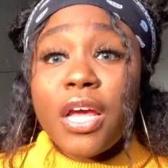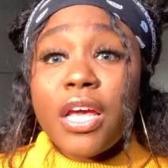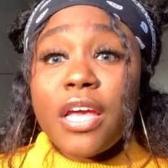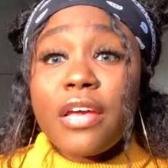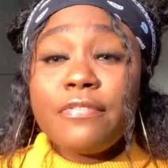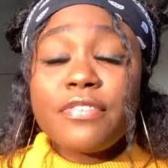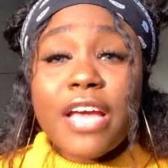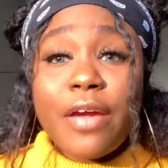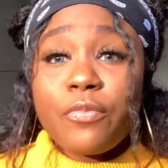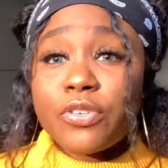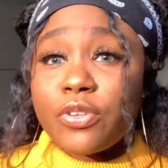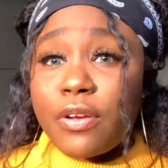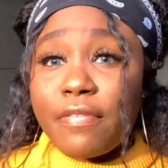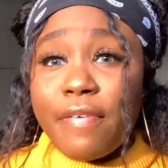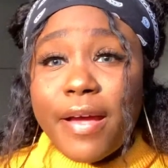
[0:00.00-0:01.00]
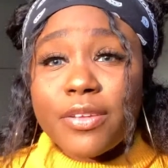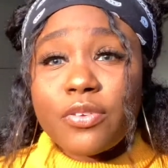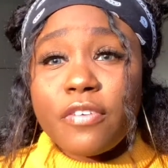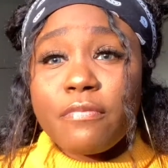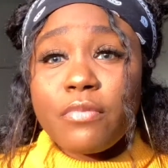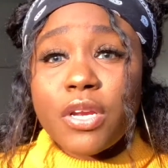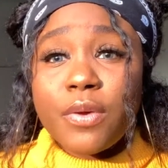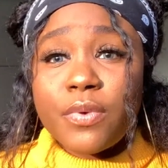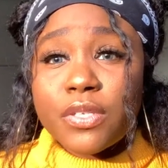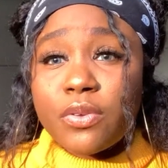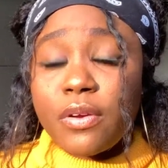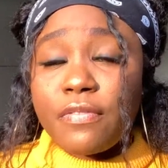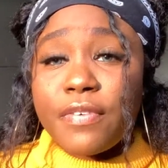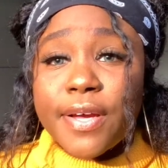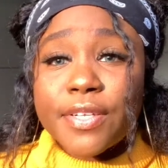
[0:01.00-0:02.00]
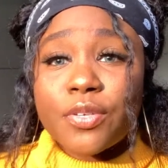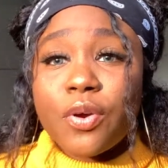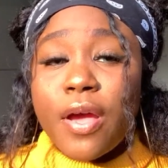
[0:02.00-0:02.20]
if time was not a factor, if money was not a factor,